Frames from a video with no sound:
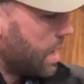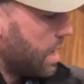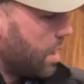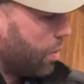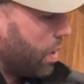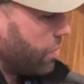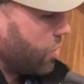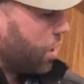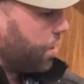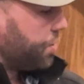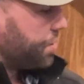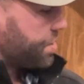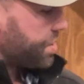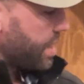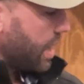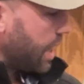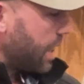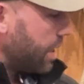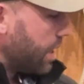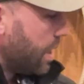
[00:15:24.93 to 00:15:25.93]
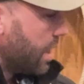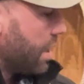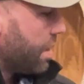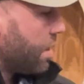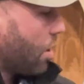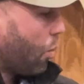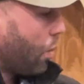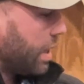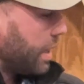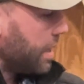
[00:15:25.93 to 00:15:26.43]
We have to understand
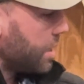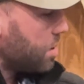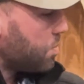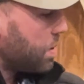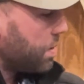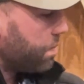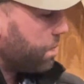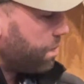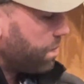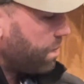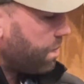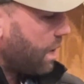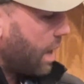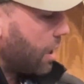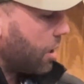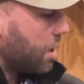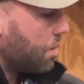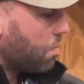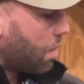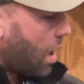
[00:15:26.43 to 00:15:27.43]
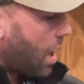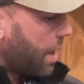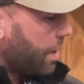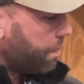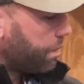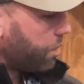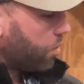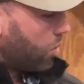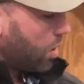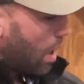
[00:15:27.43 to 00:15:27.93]
that we need to be very
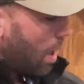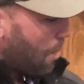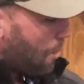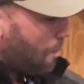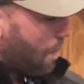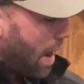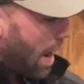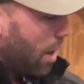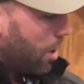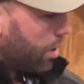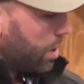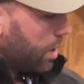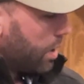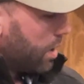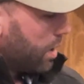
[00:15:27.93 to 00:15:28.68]
mindful about